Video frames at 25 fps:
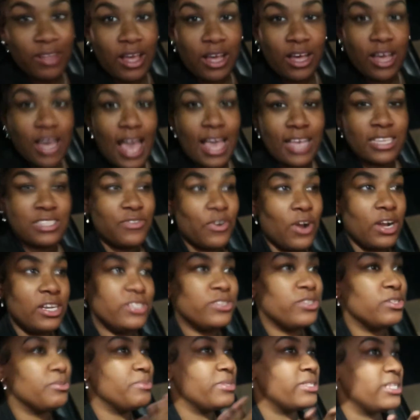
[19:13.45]
uh, as far
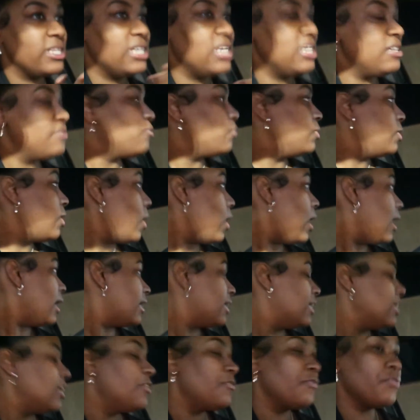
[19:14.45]
as christmas eve we are
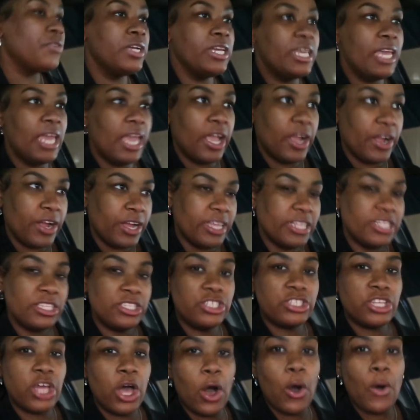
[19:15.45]
kid free karen
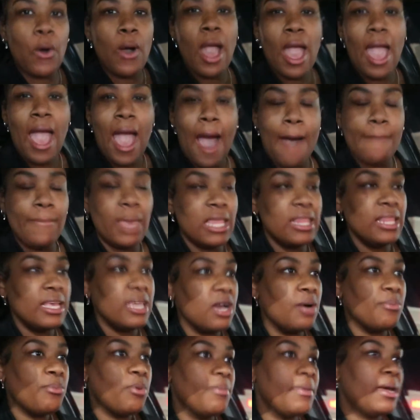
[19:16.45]
so i may
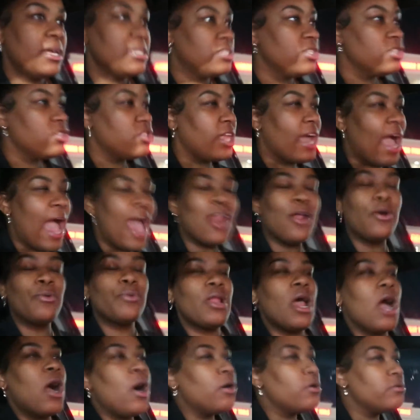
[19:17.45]
link up with my sister like i
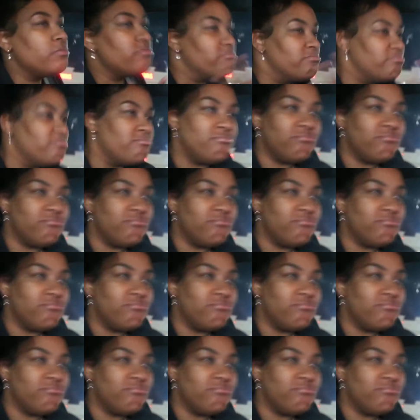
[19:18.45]
don't know